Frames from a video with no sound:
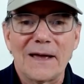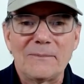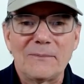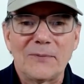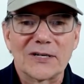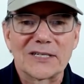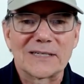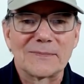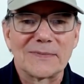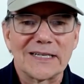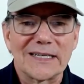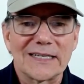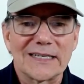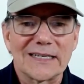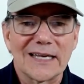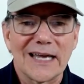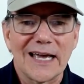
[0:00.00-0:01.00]

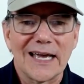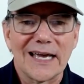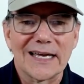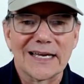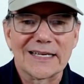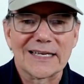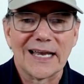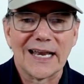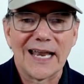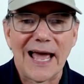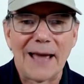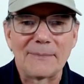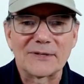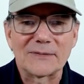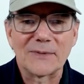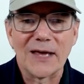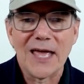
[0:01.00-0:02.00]
possibly
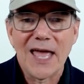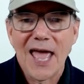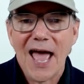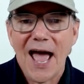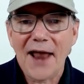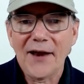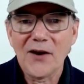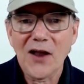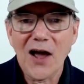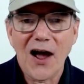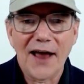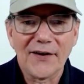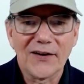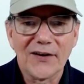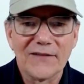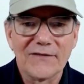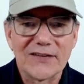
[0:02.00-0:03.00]
collapse. But I don't know. I
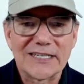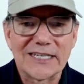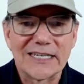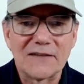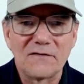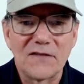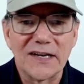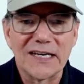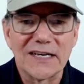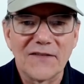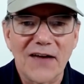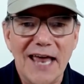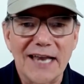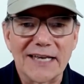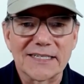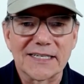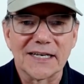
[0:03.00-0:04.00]
don't know if it's a definitive
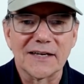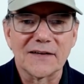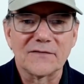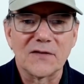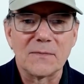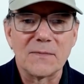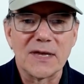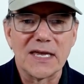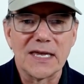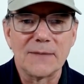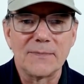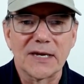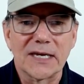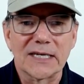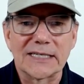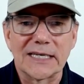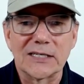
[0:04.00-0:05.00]
answer for me,
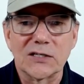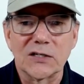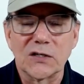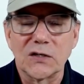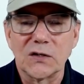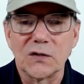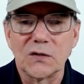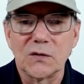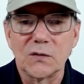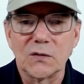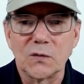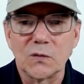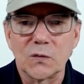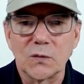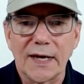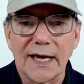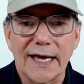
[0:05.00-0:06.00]
because I
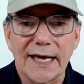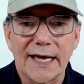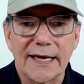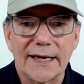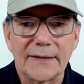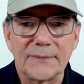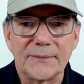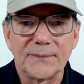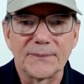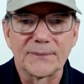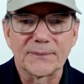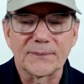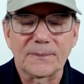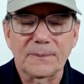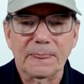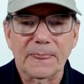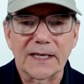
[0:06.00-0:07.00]
do
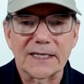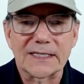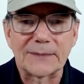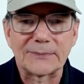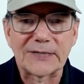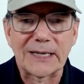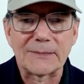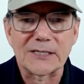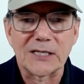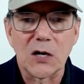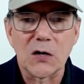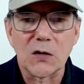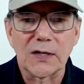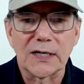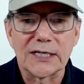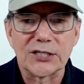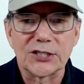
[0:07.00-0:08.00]
sometimes
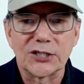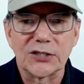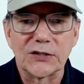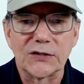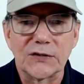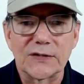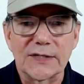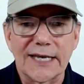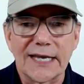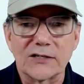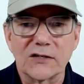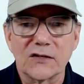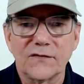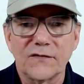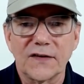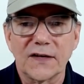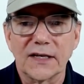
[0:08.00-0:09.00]
local issues, and I
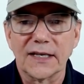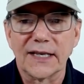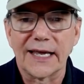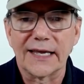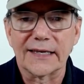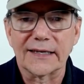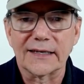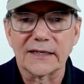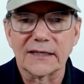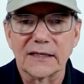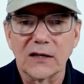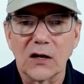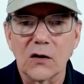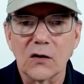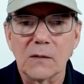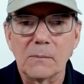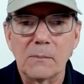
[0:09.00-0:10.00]
do feel like
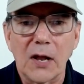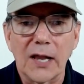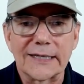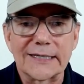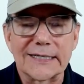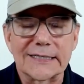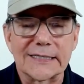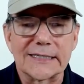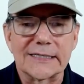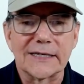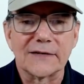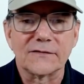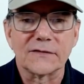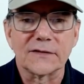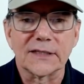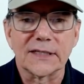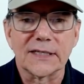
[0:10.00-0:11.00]
local politics is
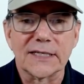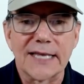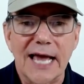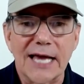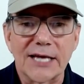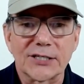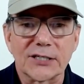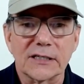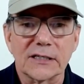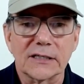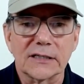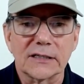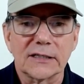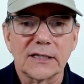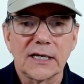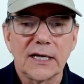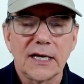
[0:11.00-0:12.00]
different than national